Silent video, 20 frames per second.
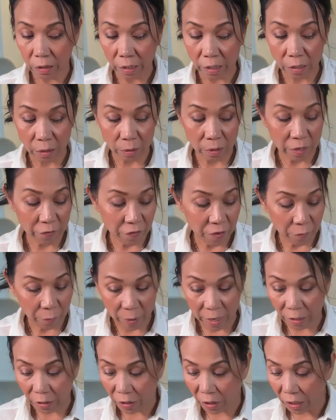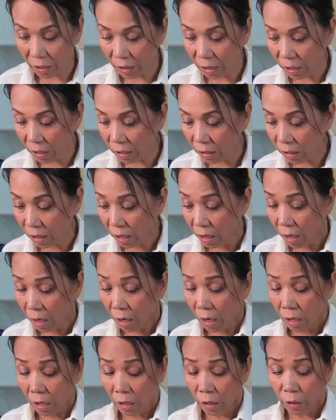there's different way to eat this.
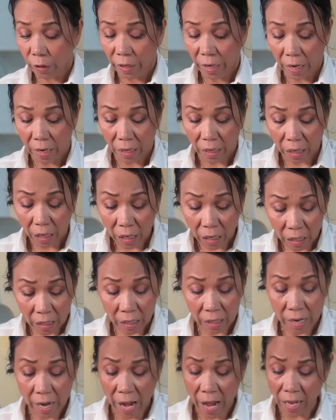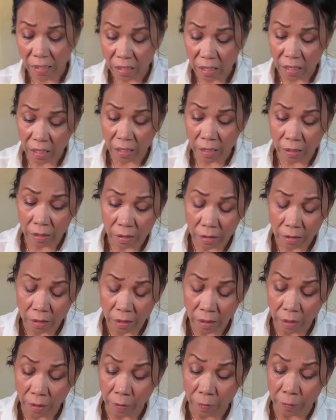You can eat it as it is,
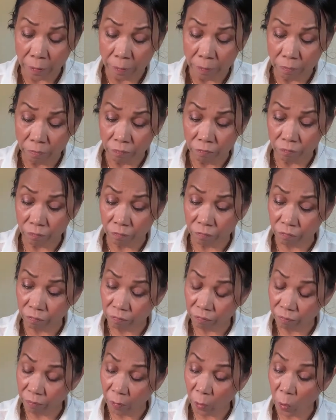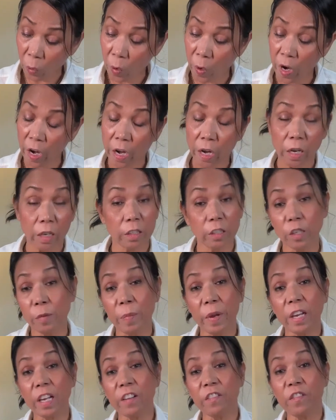or to
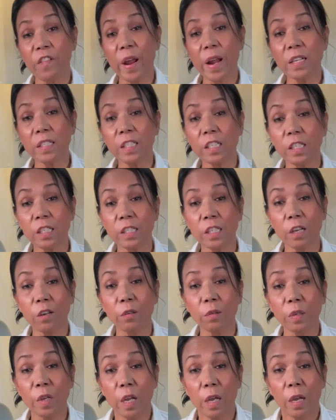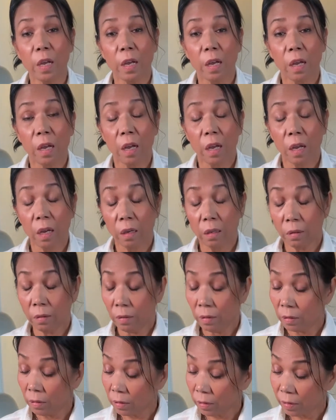make it fancy. So
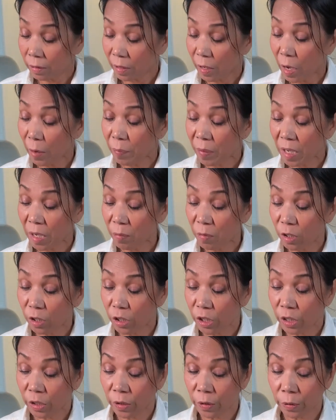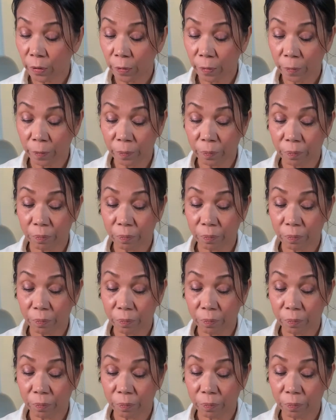I'll be able to